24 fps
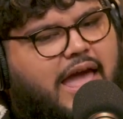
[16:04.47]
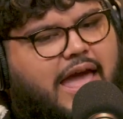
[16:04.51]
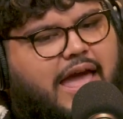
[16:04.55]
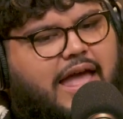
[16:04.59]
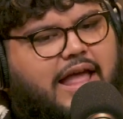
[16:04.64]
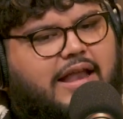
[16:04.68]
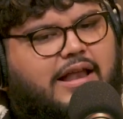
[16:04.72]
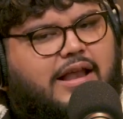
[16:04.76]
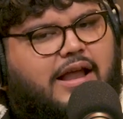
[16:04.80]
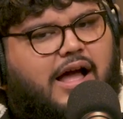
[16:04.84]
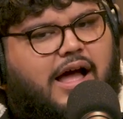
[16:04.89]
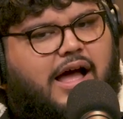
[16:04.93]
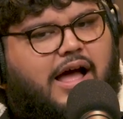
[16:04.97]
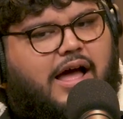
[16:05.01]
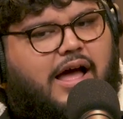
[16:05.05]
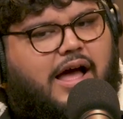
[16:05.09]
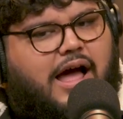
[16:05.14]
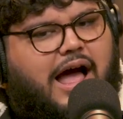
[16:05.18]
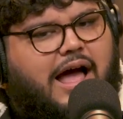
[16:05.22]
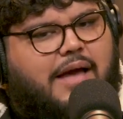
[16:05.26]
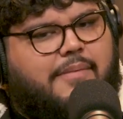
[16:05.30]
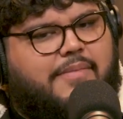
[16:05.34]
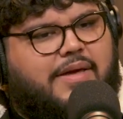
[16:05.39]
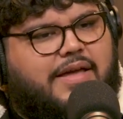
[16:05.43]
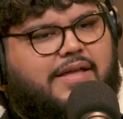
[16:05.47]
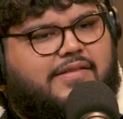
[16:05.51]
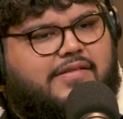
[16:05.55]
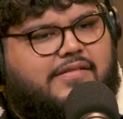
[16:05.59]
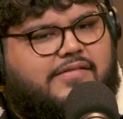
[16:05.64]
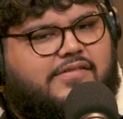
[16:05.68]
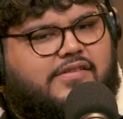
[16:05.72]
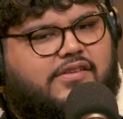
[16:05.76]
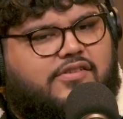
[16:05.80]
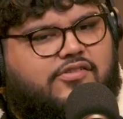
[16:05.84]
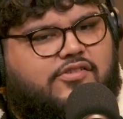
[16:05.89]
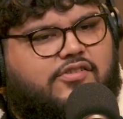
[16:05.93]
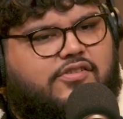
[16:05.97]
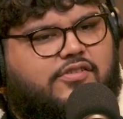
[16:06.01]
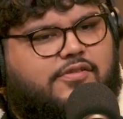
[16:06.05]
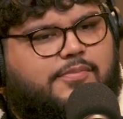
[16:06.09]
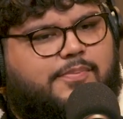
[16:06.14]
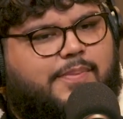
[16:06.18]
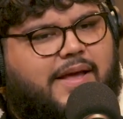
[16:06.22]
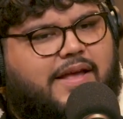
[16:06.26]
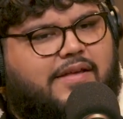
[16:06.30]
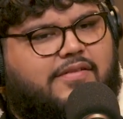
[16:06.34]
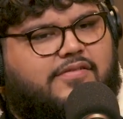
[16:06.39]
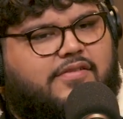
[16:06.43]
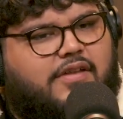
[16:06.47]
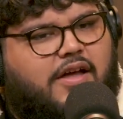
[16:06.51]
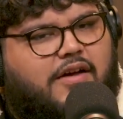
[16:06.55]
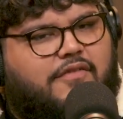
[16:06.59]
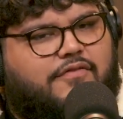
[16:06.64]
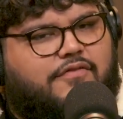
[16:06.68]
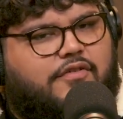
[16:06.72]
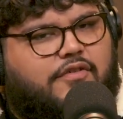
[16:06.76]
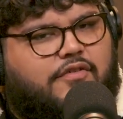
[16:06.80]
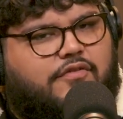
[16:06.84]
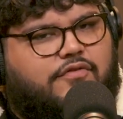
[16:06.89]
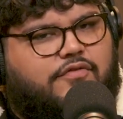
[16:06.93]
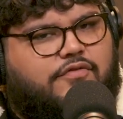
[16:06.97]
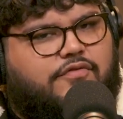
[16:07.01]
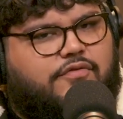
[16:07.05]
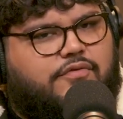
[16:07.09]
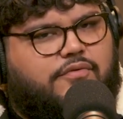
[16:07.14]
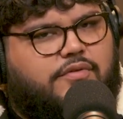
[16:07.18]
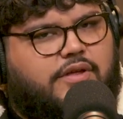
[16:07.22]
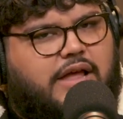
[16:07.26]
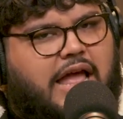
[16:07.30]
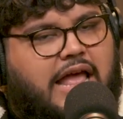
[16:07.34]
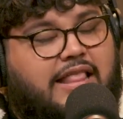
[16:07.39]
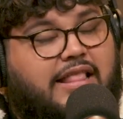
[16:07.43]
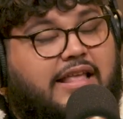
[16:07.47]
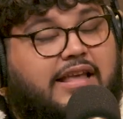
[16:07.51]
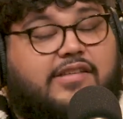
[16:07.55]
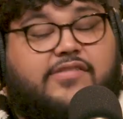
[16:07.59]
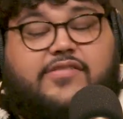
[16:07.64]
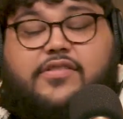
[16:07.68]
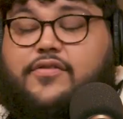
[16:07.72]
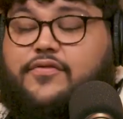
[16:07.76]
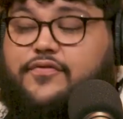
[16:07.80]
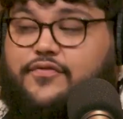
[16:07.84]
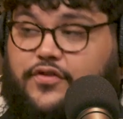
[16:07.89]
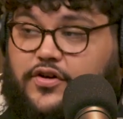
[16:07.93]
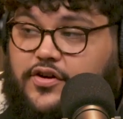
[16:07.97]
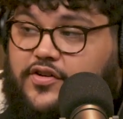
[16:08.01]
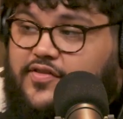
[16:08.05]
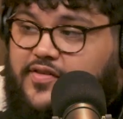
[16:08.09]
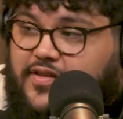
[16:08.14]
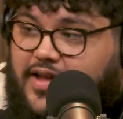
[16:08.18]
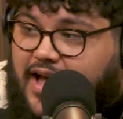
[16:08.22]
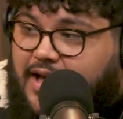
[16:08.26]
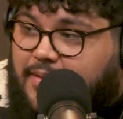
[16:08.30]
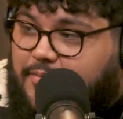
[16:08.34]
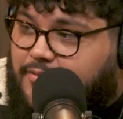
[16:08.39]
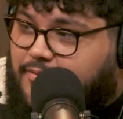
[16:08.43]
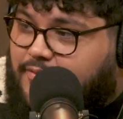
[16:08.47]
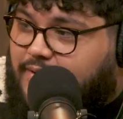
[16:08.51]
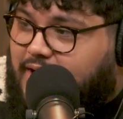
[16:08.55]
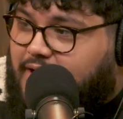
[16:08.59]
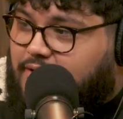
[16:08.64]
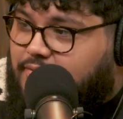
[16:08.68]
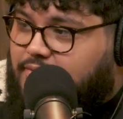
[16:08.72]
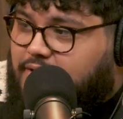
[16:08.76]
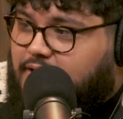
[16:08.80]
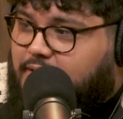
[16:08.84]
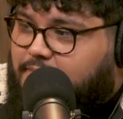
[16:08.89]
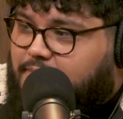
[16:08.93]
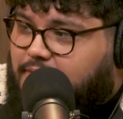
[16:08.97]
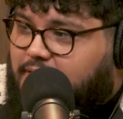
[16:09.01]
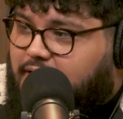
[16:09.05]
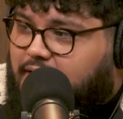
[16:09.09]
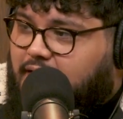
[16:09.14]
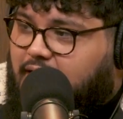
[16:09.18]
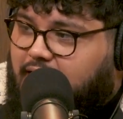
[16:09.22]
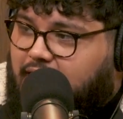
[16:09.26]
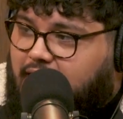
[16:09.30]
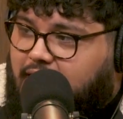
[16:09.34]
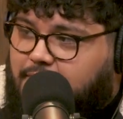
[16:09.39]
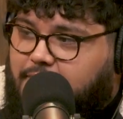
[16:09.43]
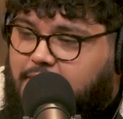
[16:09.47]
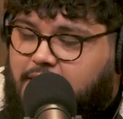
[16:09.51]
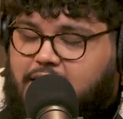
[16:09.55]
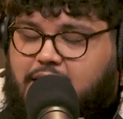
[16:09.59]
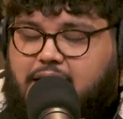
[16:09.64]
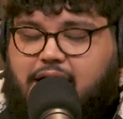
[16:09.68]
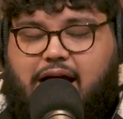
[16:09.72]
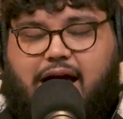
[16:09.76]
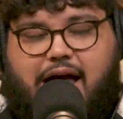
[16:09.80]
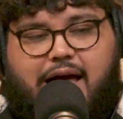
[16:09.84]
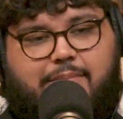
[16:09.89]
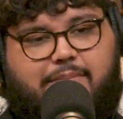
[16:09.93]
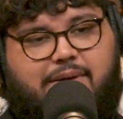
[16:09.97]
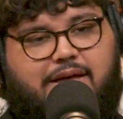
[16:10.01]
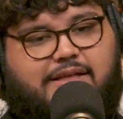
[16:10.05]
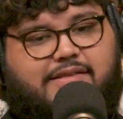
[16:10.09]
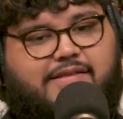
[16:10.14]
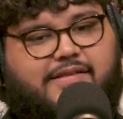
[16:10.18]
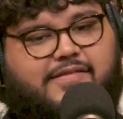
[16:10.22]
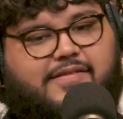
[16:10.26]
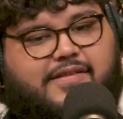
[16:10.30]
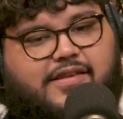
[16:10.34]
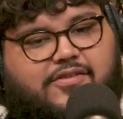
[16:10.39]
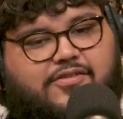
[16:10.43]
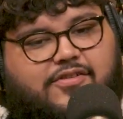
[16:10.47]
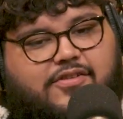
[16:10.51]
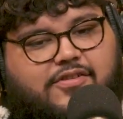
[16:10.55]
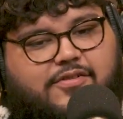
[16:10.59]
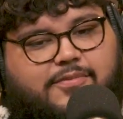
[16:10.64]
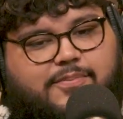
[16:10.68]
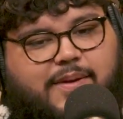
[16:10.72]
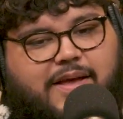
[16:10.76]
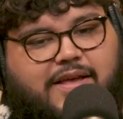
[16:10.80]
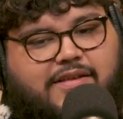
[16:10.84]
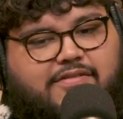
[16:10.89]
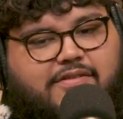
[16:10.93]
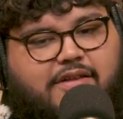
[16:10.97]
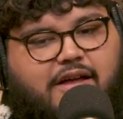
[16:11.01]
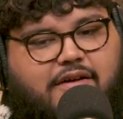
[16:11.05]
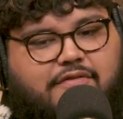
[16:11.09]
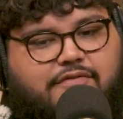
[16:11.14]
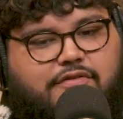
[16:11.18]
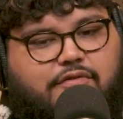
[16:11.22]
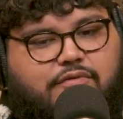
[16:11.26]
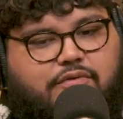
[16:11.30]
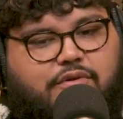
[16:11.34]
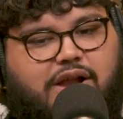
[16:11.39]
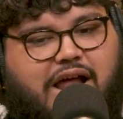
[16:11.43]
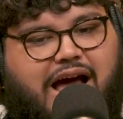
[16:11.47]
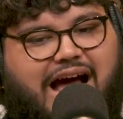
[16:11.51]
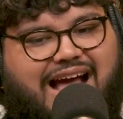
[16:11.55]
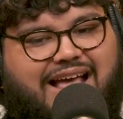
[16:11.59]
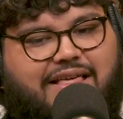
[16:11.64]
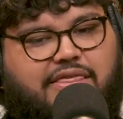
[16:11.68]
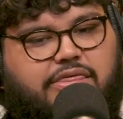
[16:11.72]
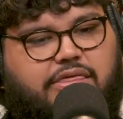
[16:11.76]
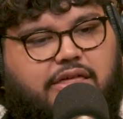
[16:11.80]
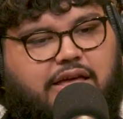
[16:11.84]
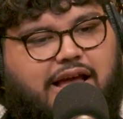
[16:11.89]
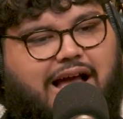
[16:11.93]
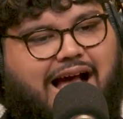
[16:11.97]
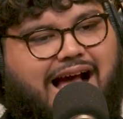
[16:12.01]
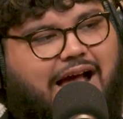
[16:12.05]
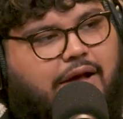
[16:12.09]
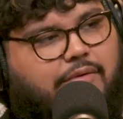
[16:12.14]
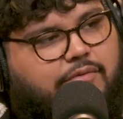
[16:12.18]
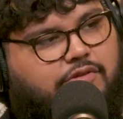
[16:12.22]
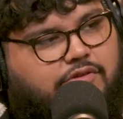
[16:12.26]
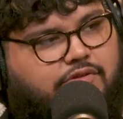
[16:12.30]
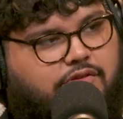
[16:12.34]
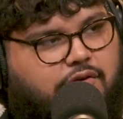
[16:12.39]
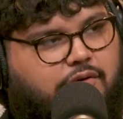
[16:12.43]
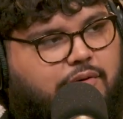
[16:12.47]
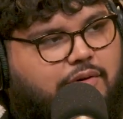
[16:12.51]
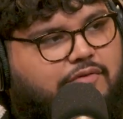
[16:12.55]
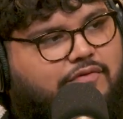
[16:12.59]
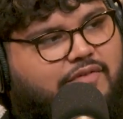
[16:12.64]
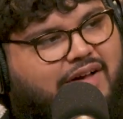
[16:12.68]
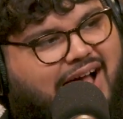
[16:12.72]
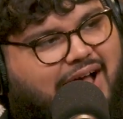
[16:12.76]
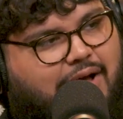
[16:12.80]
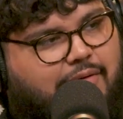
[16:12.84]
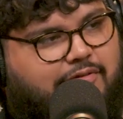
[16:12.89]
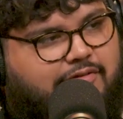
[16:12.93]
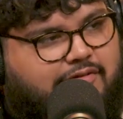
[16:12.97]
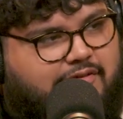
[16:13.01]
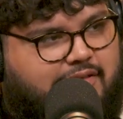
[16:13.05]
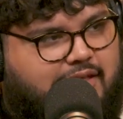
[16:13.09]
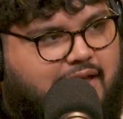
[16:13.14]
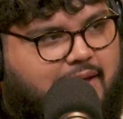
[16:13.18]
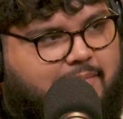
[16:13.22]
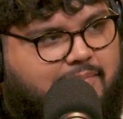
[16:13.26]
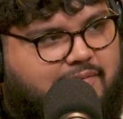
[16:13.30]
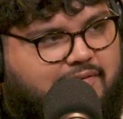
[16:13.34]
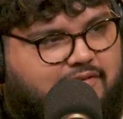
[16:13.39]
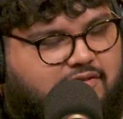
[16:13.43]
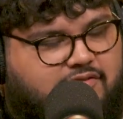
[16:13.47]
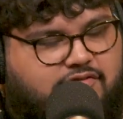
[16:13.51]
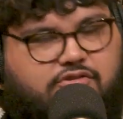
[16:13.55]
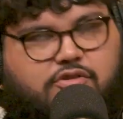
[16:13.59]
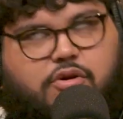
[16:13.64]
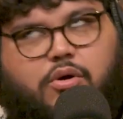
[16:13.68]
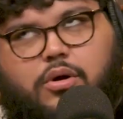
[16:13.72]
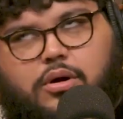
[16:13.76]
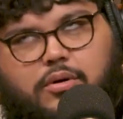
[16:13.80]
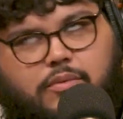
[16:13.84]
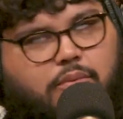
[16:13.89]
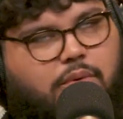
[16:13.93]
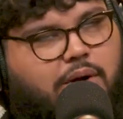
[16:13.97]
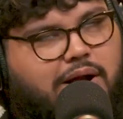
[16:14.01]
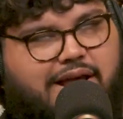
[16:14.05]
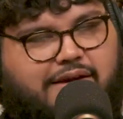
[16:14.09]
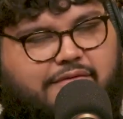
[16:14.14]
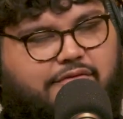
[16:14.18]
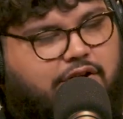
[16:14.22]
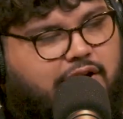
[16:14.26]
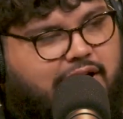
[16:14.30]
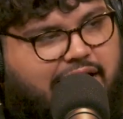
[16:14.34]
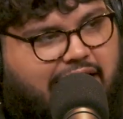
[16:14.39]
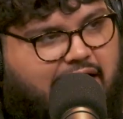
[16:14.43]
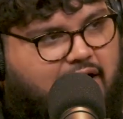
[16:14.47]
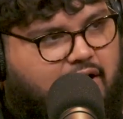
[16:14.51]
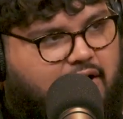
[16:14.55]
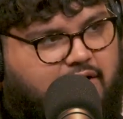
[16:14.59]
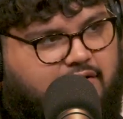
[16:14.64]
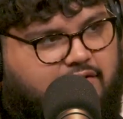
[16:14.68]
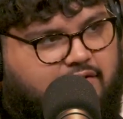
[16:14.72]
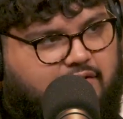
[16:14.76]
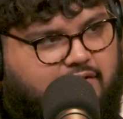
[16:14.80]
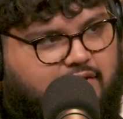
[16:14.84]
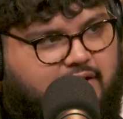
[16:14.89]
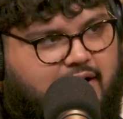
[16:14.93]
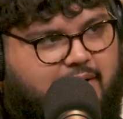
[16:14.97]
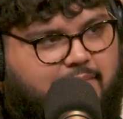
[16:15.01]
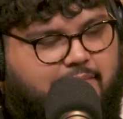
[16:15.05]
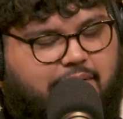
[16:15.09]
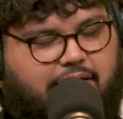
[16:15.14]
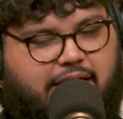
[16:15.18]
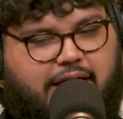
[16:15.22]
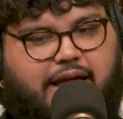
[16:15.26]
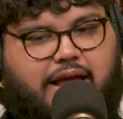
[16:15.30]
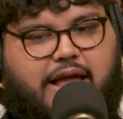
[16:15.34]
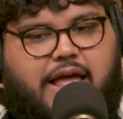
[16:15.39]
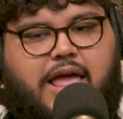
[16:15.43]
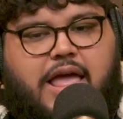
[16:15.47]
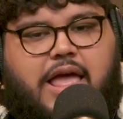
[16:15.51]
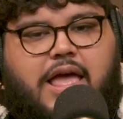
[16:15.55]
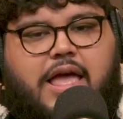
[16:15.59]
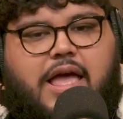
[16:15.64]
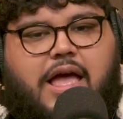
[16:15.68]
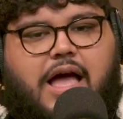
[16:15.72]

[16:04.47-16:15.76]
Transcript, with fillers: And I make decisions based off of, at least the first time around when I'm playing a game, I make decisions based off of what I think I would do if I was in that position, or whatever character that I'm playing.